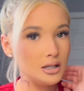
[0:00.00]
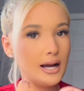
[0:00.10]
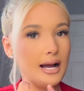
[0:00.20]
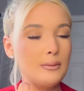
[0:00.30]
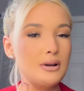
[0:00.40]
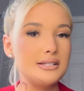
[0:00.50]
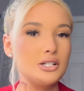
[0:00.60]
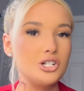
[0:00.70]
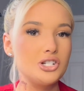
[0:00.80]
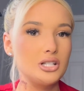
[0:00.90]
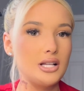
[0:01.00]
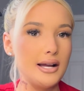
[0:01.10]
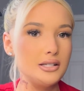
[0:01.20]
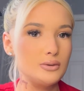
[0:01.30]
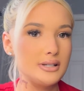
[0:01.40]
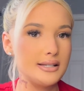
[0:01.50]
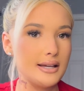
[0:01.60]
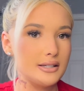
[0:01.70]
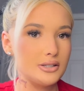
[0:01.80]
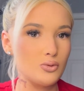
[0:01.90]
I had my surgery July
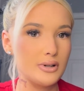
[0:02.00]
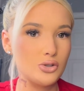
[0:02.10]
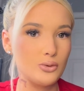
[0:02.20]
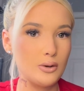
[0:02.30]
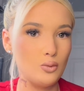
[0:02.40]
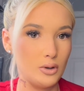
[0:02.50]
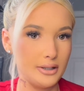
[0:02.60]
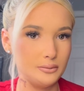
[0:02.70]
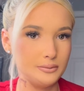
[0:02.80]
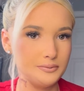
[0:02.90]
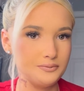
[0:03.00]
22nd, 2021.